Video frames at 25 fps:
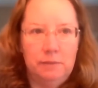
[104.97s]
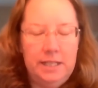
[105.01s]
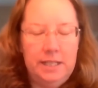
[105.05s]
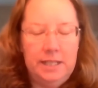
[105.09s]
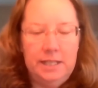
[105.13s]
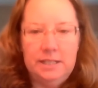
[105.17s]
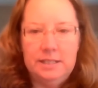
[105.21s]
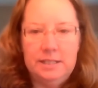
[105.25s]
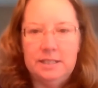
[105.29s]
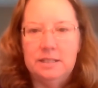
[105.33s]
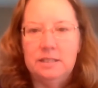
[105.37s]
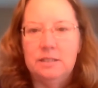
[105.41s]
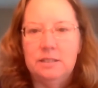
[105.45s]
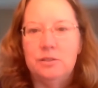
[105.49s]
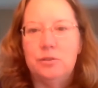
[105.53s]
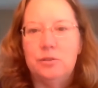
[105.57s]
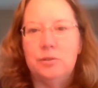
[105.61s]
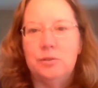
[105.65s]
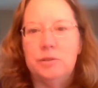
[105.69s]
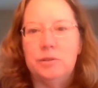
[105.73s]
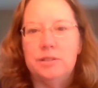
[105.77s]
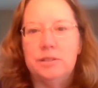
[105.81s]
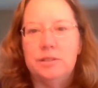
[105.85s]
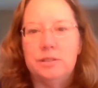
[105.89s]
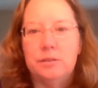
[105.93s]
readings in the
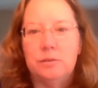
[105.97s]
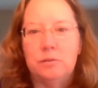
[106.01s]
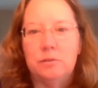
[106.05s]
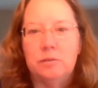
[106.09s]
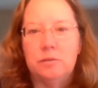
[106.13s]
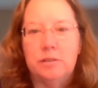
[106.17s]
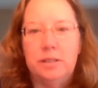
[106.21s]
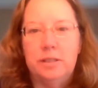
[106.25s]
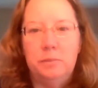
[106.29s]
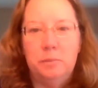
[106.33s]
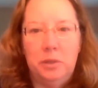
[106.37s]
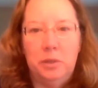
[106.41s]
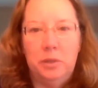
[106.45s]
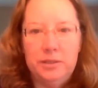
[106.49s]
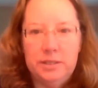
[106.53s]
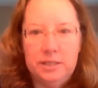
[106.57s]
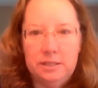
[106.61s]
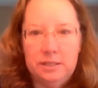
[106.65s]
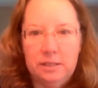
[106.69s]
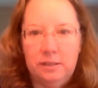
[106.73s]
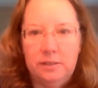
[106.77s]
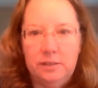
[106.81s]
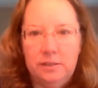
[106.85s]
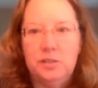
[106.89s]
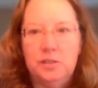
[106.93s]
short story,
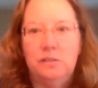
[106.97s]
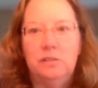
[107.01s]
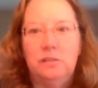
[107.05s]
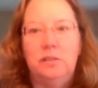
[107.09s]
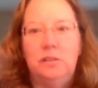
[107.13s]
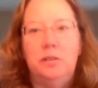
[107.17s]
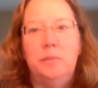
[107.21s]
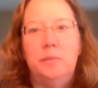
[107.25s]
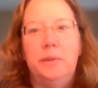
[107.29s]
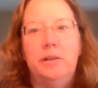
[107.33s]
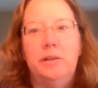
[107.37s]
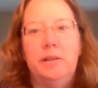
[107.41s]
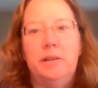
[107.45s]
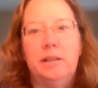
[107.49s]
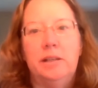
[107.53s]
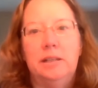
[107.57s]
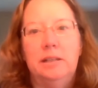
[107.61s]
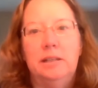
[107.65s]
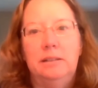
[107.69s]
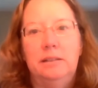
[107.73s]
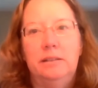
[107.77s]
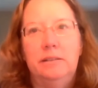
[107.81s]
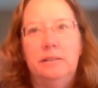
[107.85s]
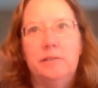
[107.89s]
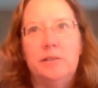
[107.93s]
multicultural
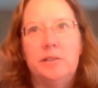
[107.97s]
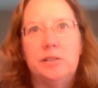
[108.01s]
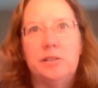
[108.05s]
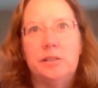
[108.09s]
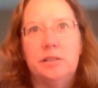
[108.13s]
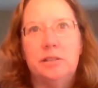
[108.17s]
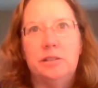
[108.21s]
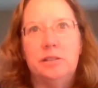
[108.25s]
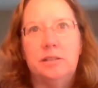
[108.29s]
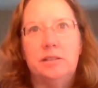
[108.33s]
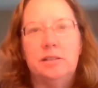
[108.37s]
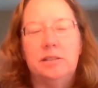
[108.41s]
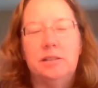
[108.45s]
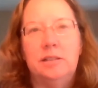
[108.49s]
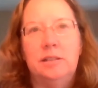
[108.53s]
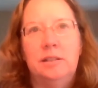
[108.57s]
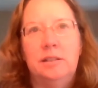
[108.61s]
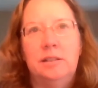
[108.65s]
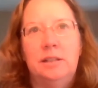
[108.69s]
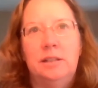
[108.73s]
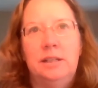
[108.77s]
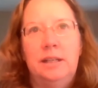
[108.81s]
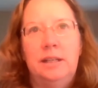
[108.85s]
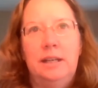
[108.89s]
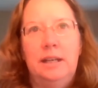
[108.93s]
American
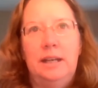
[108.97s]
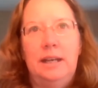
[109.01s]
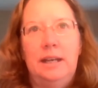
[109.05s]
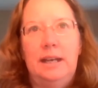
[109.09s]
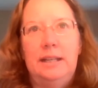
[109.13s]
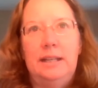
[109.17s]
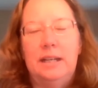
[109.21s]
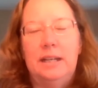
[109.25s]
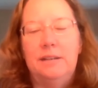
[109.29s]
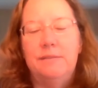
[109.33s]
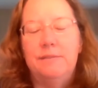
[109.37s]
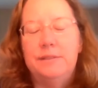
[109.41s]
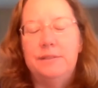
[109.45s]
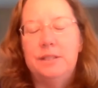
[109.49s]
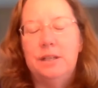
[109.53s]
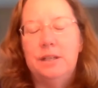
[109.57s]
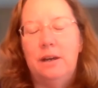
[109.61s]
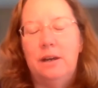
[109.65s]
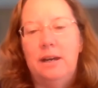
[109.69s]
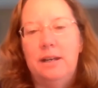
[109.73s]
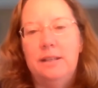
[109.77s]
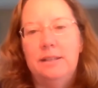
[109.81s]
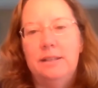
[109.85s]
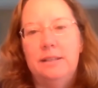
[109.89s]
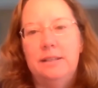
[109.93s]
literature, and I've
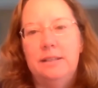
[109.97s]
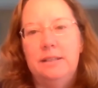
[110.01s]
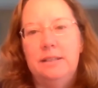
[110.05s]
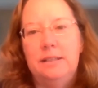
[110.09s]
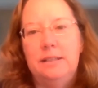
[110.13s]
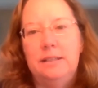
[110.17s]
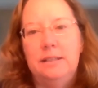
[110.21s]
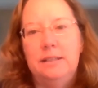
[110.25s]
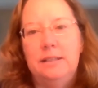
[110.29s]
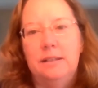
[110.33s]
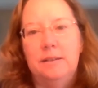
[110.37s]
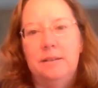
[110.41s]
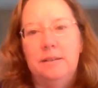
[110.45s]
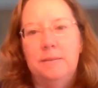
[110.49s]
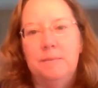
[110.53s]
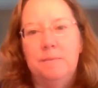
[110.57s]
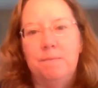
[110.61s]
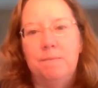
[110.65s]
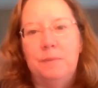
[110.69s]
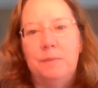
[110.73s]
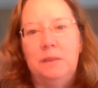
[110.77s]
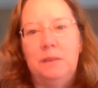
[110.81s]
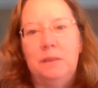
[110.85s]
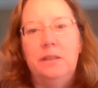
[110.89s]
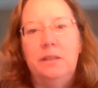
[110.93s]
taught the
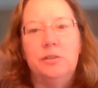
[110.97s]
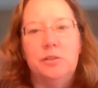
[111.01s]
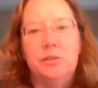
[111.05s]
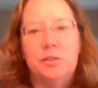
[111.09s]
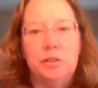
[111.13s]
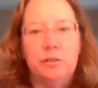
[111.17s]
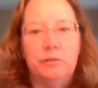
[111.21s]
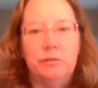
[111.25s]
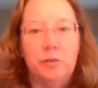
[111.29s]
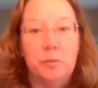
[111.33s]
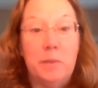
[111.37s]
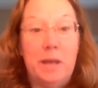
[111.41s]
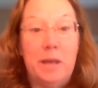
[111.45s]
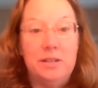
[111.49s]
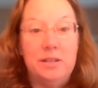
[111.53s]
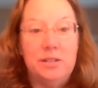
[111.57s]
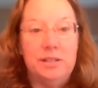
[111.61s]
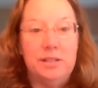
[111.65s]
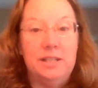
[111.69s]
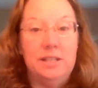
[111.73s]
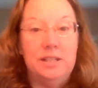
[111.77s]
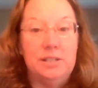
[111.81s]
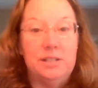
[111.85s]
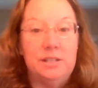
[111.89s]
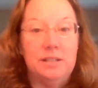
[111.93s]
um, literature of
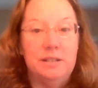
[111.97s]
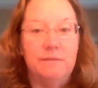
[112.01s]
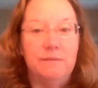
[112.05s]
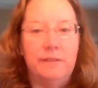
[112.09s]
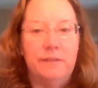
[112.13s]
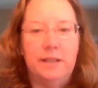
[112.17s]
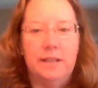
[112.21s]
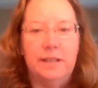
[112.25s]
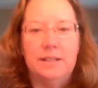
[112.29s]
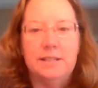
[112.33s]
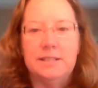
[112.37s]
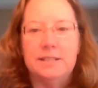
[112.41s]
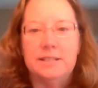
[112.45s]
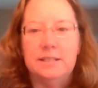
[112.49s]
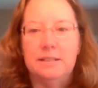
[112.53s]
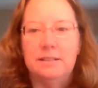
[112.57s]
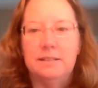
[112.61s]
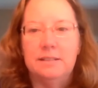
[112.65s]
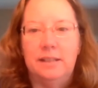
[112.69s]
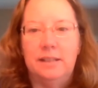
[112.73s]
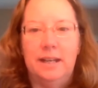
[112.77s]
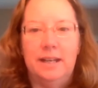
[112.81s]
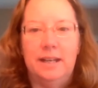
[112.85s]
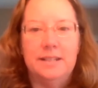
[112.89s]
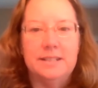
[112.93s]
imagination and
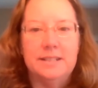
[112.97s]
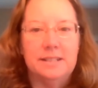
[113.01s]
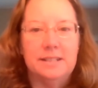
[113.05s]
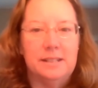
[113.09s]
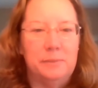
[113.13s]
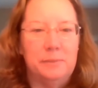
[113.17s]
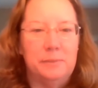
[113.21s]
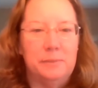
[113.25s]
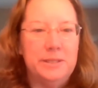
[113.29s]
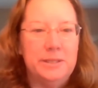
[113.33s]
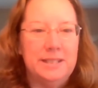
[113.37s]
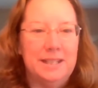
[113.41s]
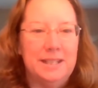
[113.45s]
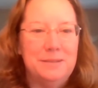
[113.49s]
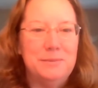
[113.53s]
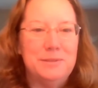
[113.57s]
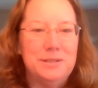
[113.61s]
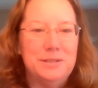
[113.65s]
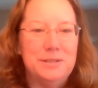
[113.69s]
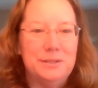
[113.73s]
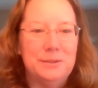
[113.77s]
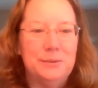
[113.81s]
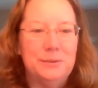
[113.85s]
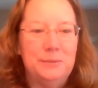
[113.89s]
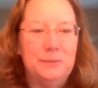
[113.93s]
fantasy class a couple
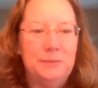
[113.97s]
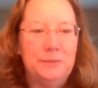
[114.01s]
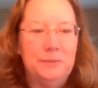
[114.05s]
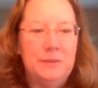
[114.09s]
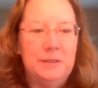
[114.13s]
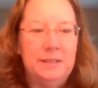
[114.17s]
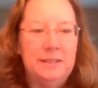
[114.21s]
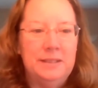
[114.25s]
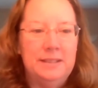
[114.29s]
times too.